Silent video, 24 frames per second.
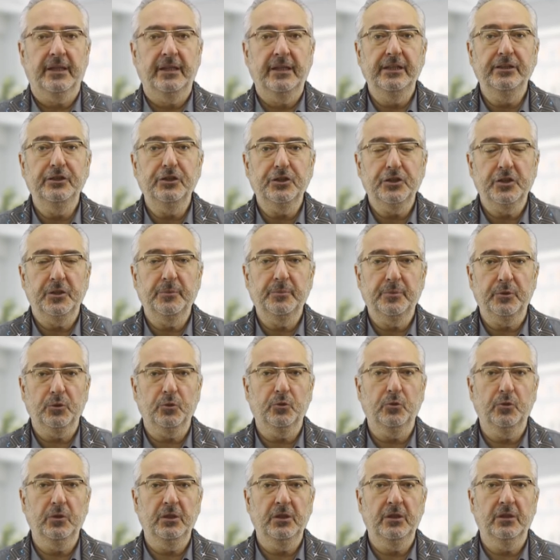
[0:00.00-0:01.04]
leadership
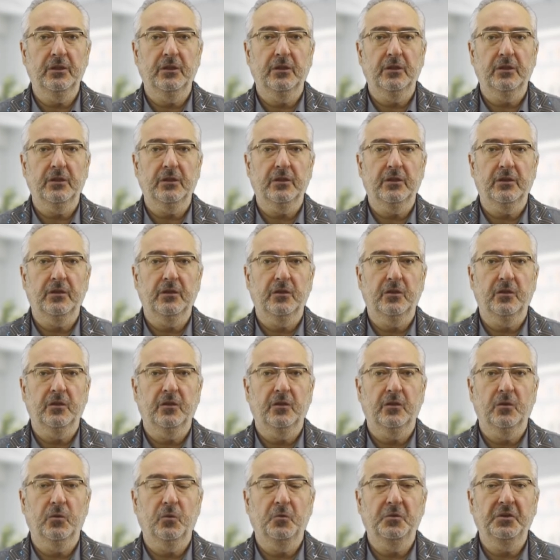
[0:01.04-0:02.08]
role
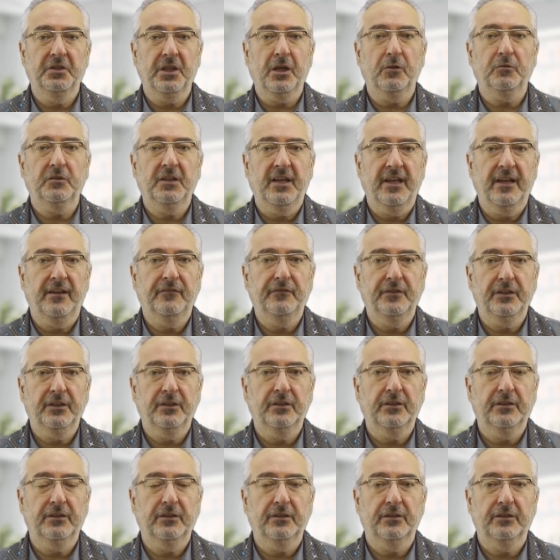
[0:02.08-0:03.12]
without
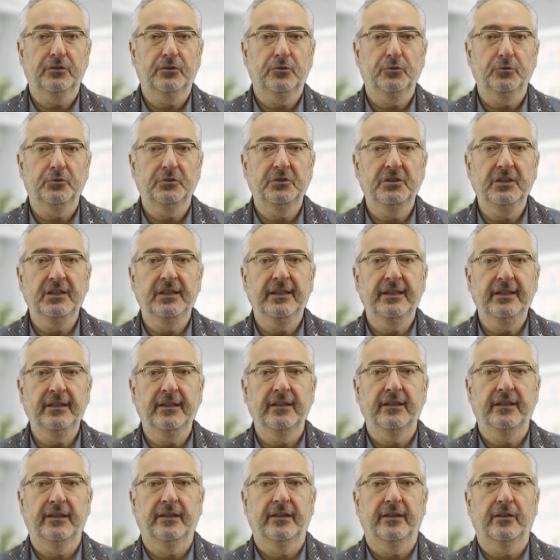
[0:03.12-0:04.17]
having to deal
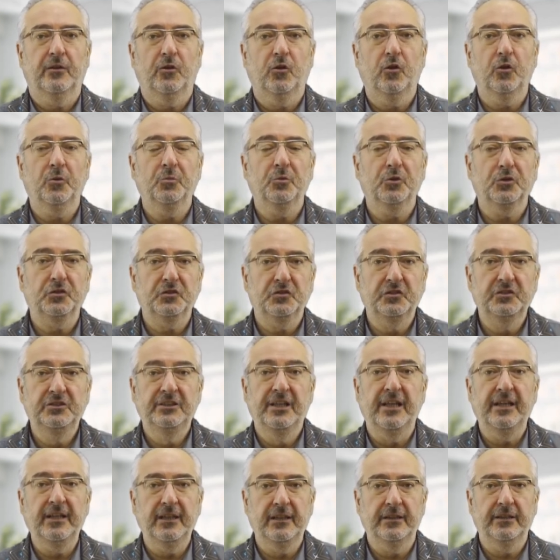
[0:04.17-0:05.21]
almost
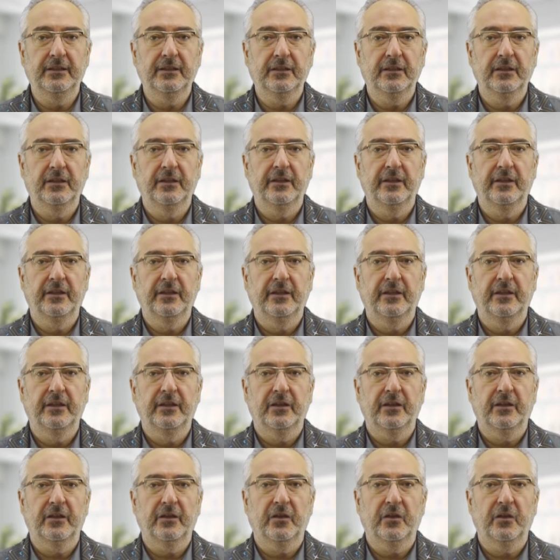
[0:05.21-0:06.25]
daily
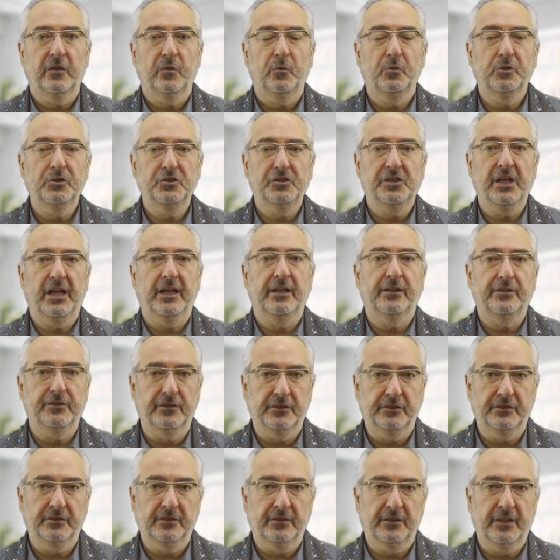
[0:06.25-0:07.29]
with
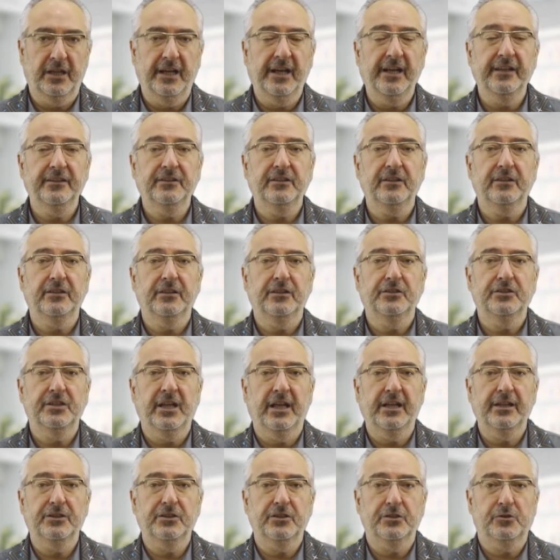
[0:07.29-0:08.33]
challenges. Either the
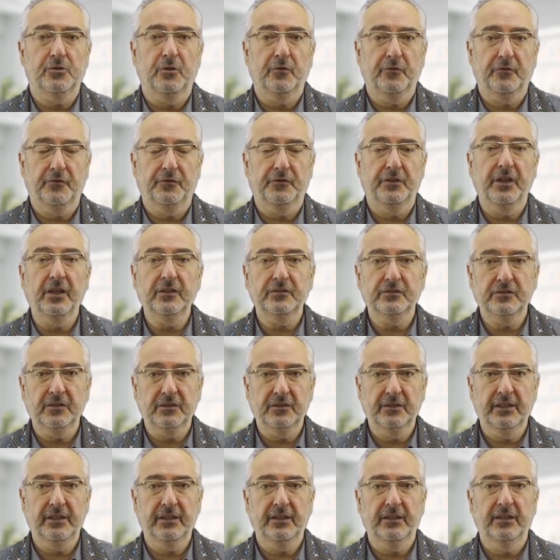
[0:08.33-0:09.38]
challenges of
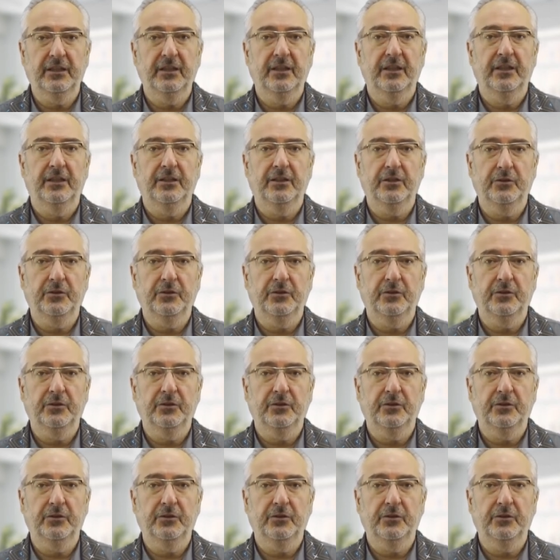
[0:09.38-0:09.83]
yesterday,